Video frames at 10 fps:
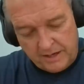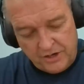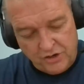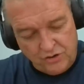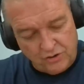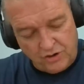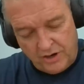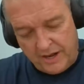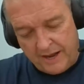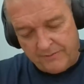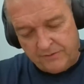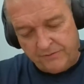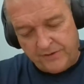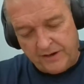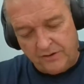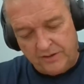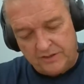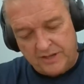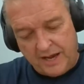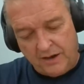and you're going to have to figure
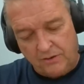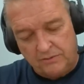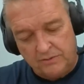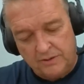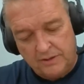this out.